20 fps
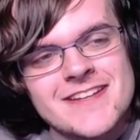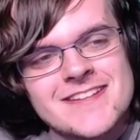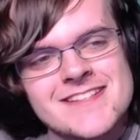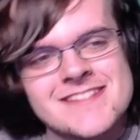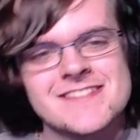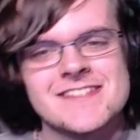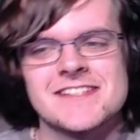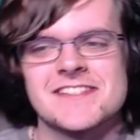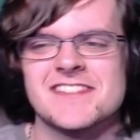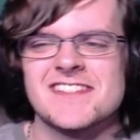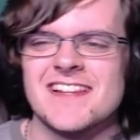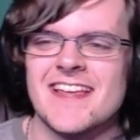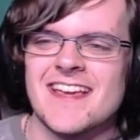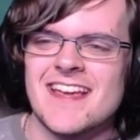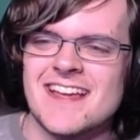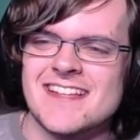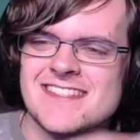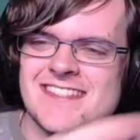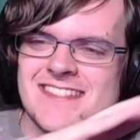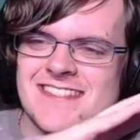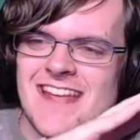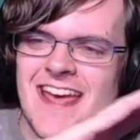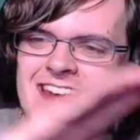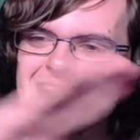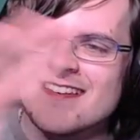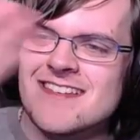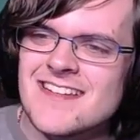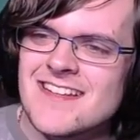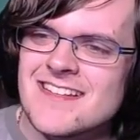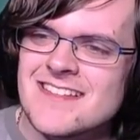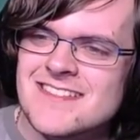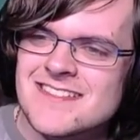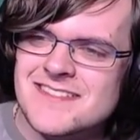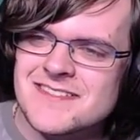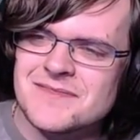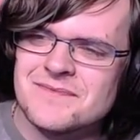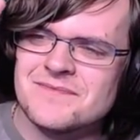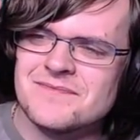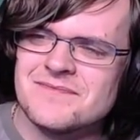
like, this like, extended